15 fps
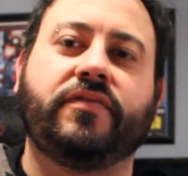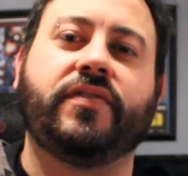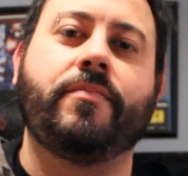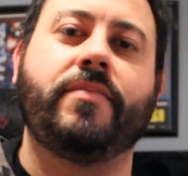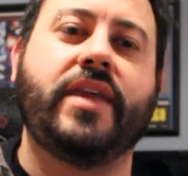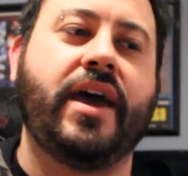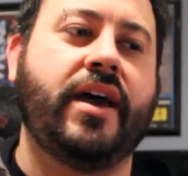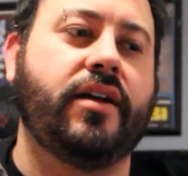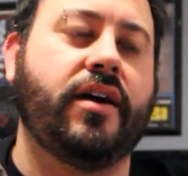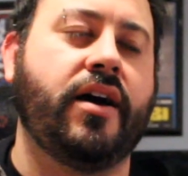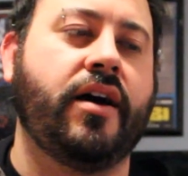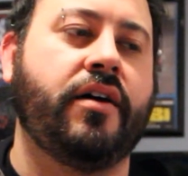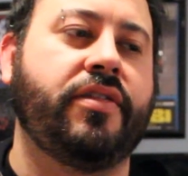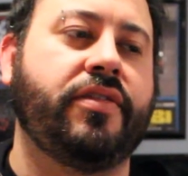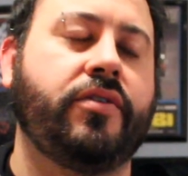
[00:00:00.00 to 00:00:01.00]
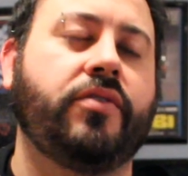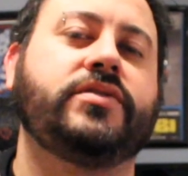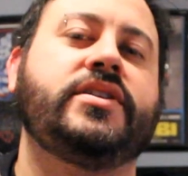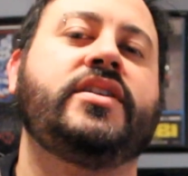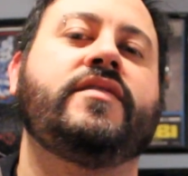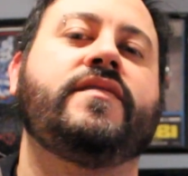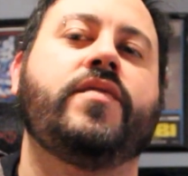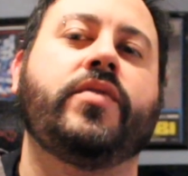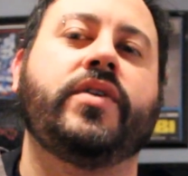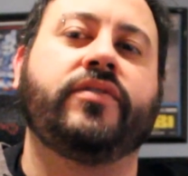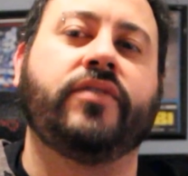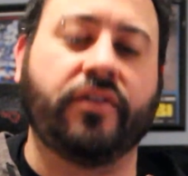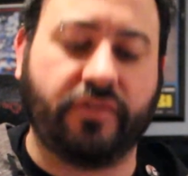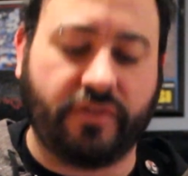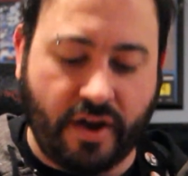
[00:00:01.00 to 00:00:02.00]
from that 13th
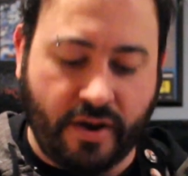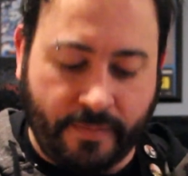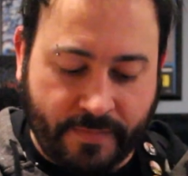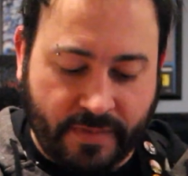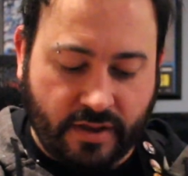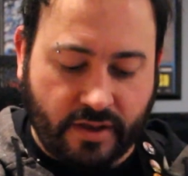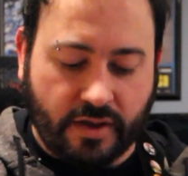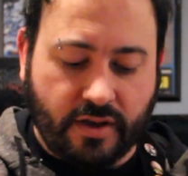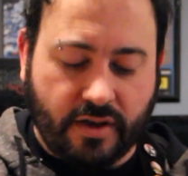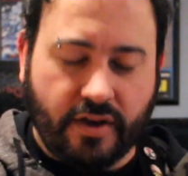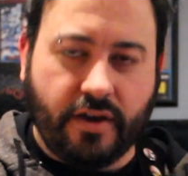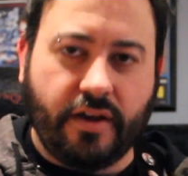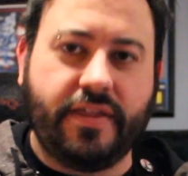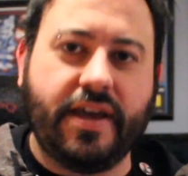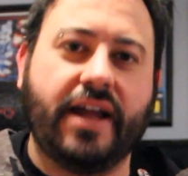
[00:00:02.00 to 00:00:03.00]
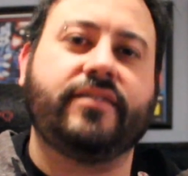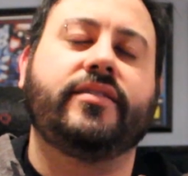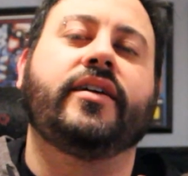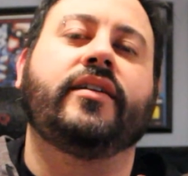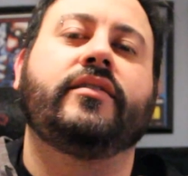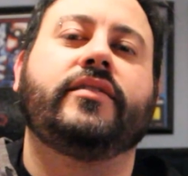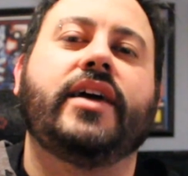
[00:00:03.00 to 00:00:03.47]
voicing. So that's it.